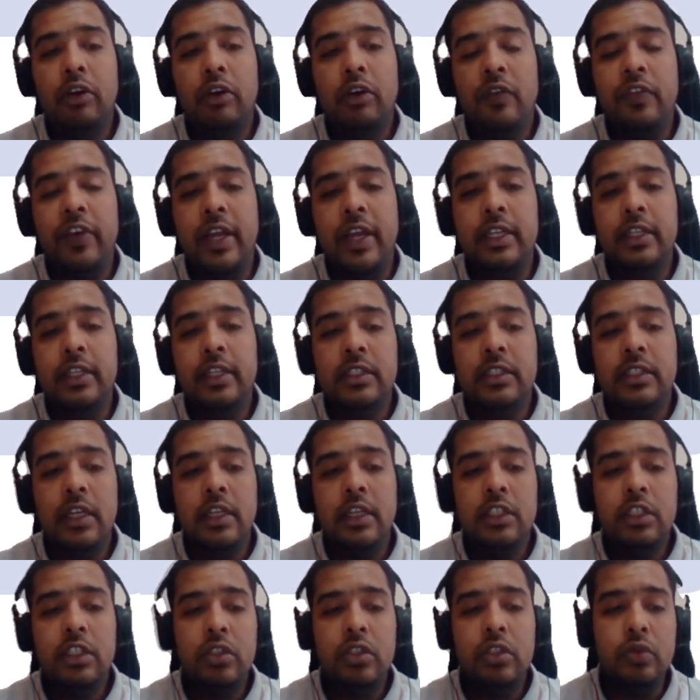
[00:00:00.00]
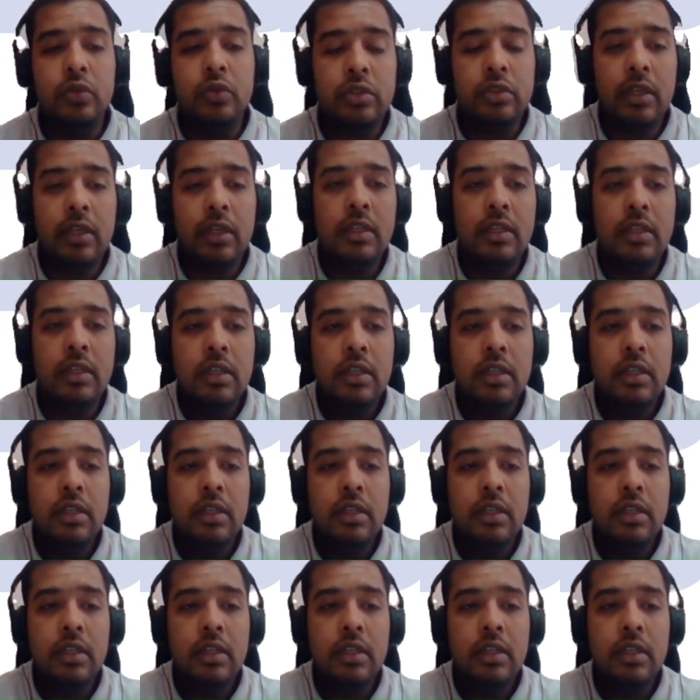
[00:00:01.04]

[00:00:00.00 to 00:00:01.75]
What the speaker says: or financial institution.